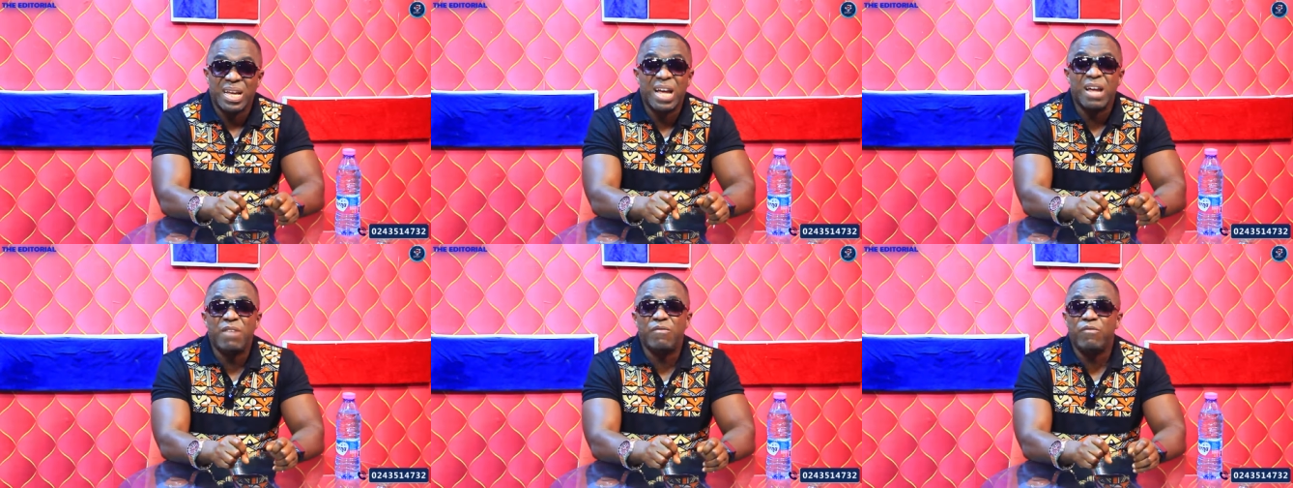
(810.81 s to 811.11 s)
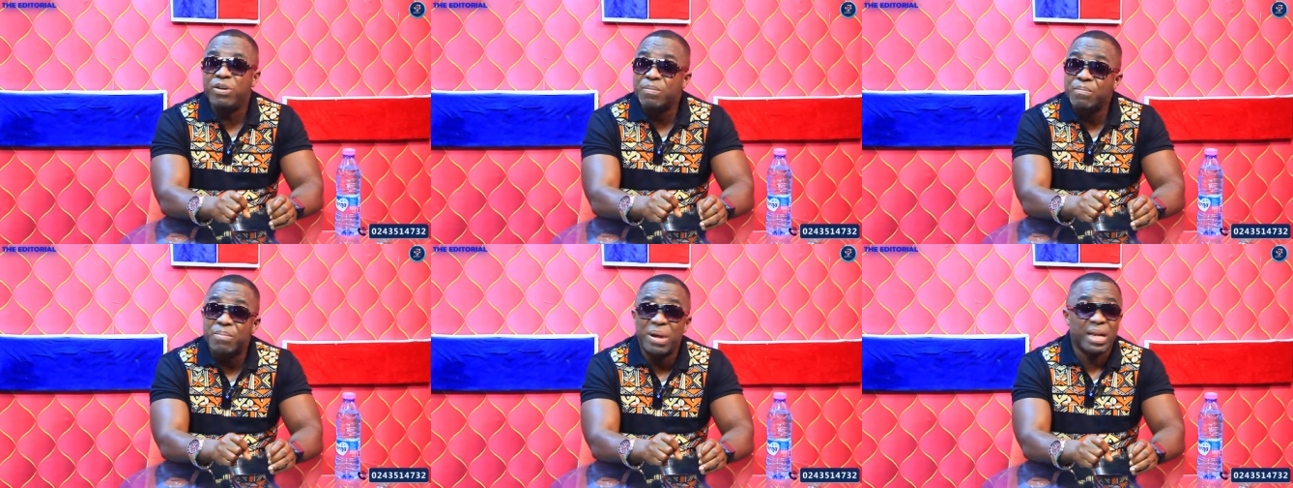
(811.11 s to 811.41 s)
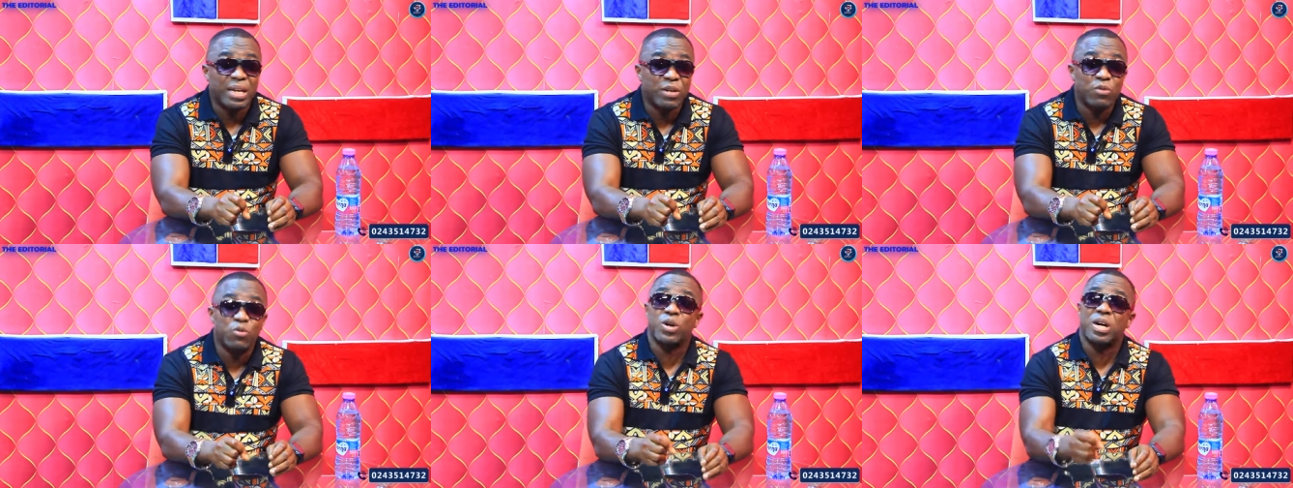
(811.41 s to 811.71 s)

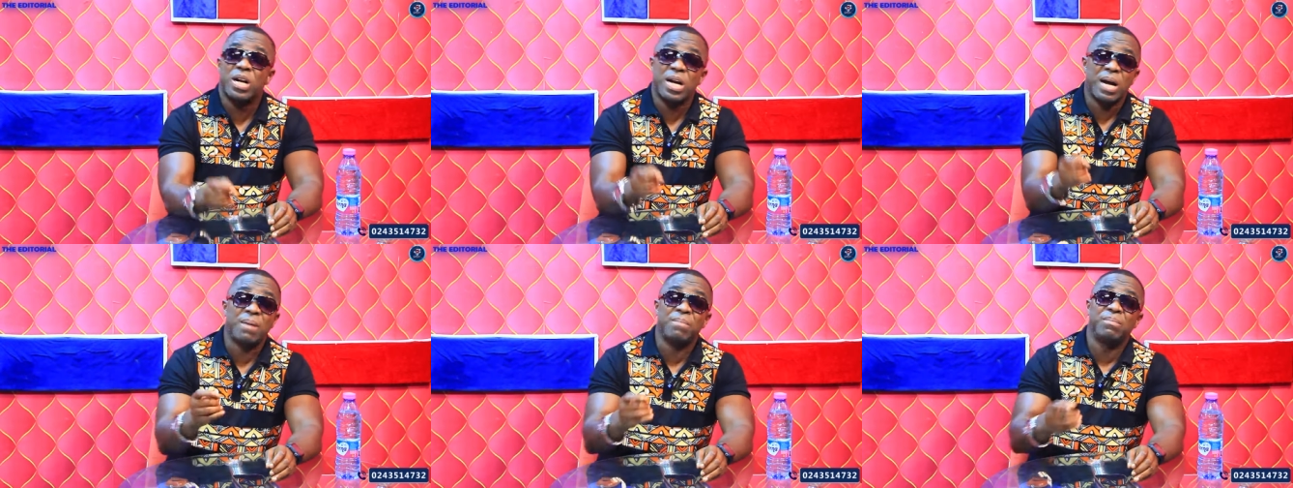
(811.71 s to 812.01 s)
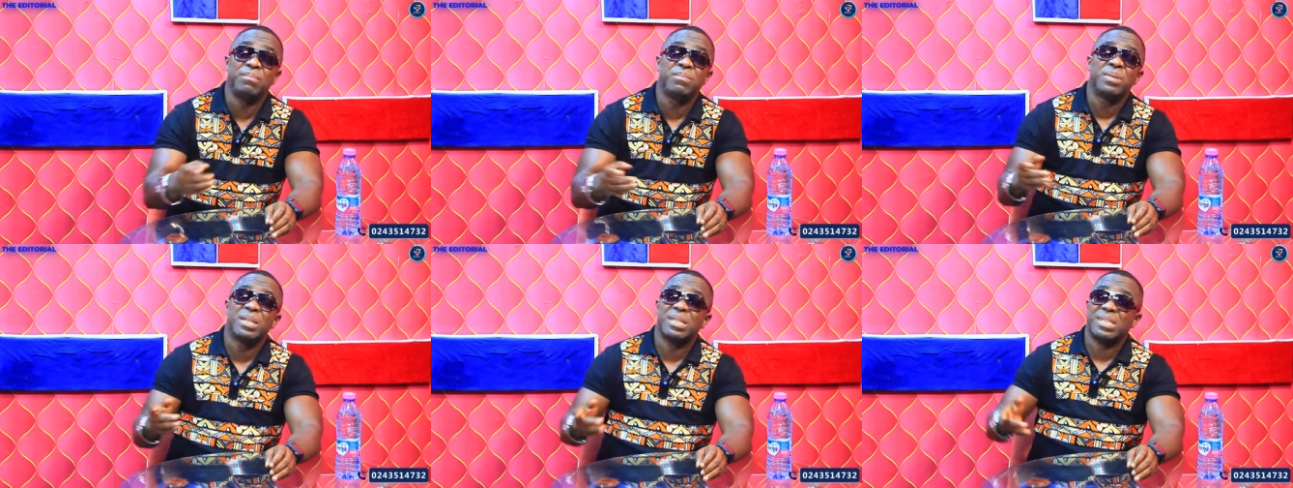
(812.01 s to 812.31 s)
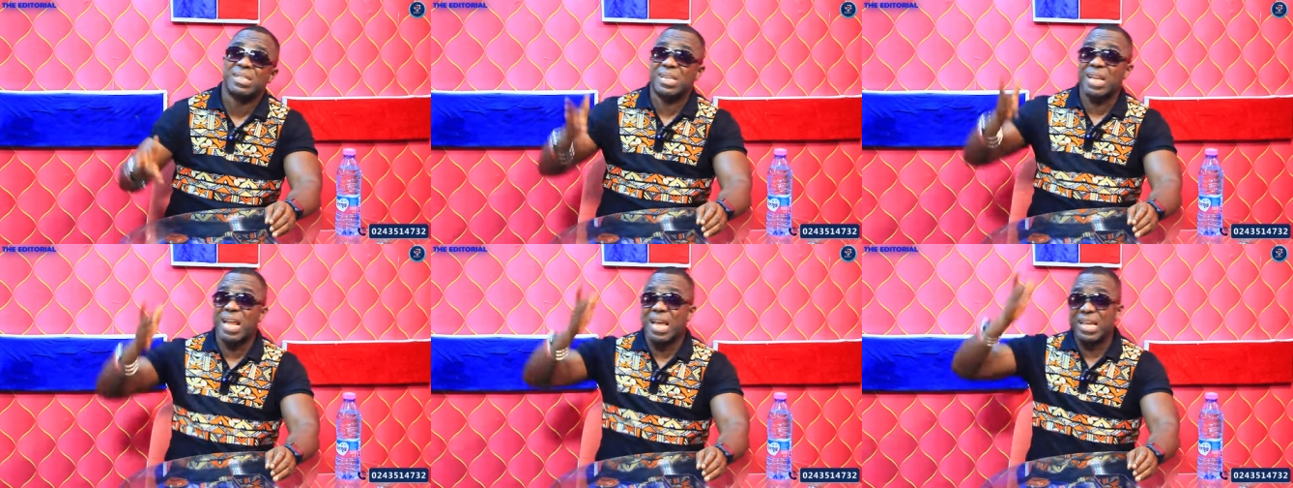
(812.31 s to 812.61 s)
Everybody will come
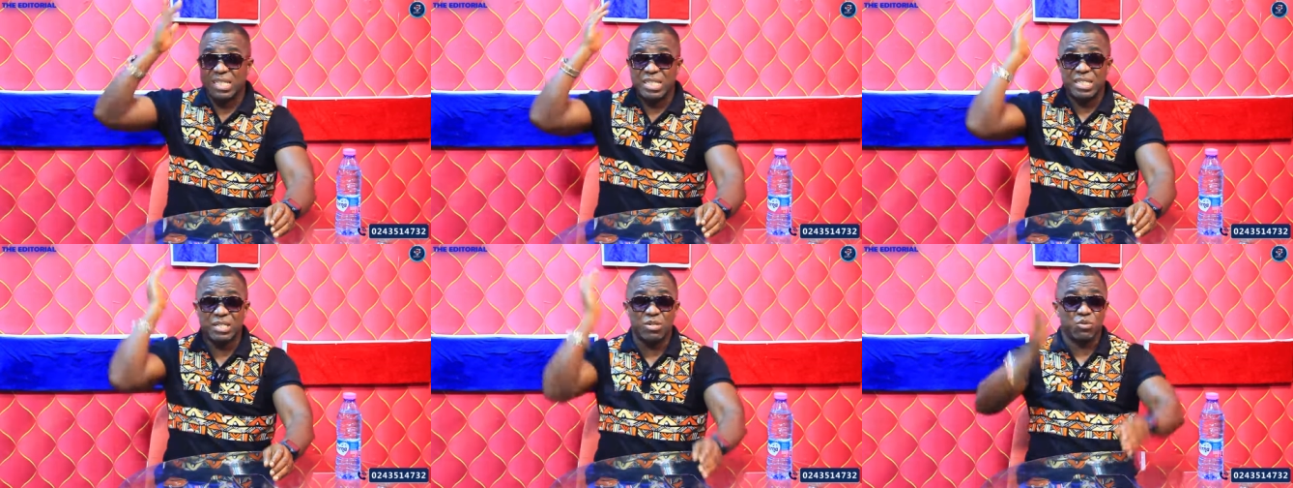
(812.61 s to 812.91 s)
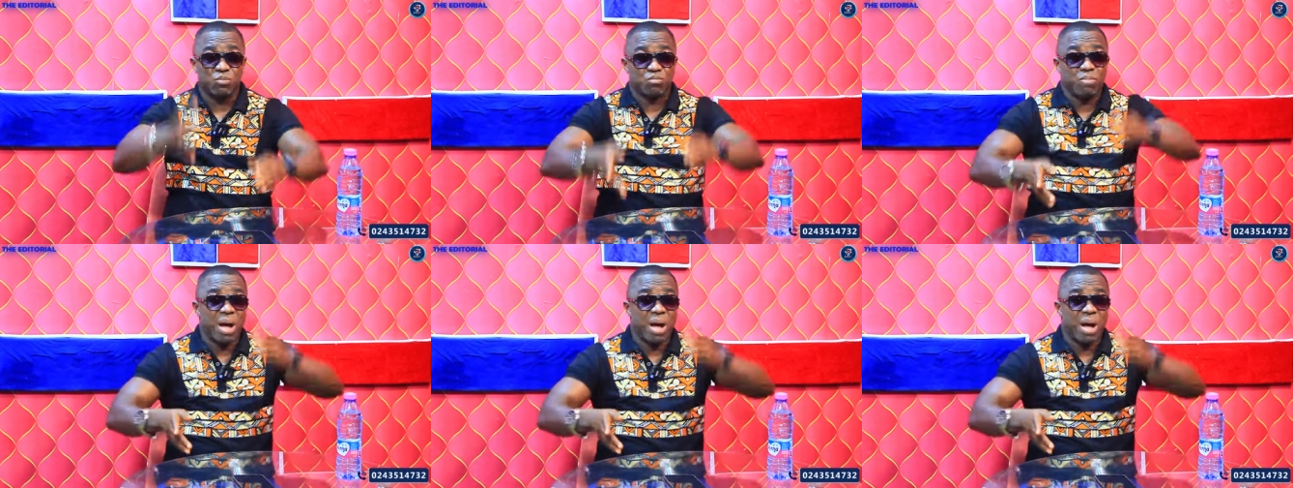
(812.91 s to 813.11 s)
slicing you.